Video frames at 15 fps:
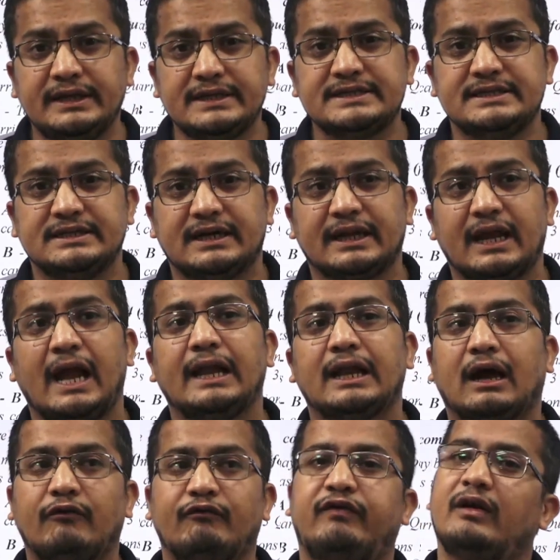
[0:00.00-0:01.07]
easier
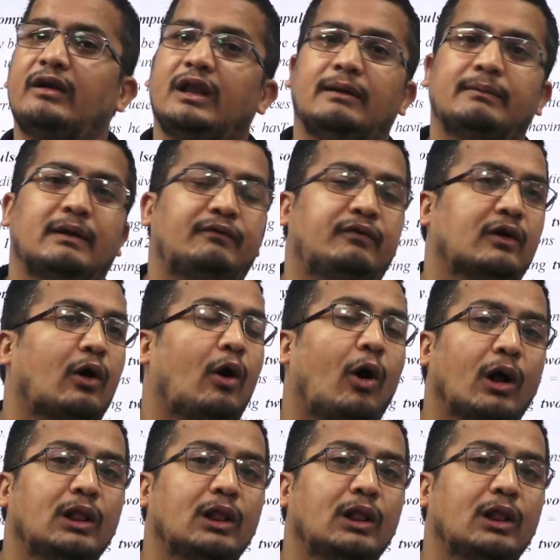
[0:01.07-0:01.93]
and comfortable for